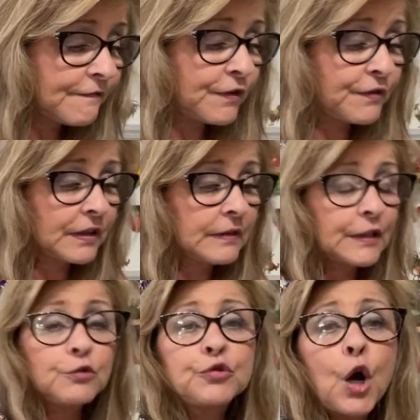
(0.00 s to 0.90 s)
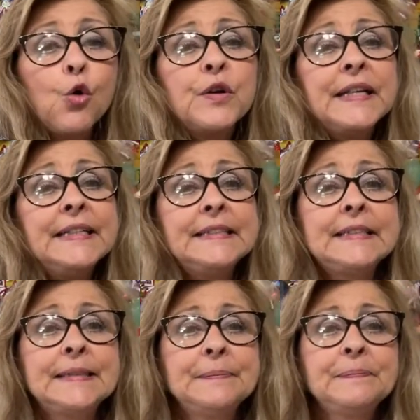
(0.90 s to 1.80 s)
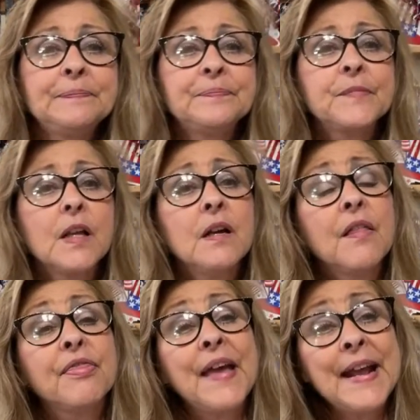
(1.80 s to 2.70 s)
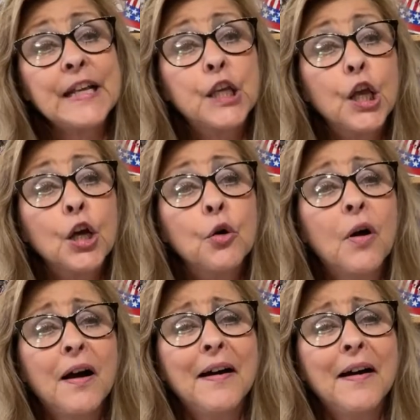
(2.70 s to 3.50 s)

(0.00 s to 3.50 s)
for the little doggies. Thank you.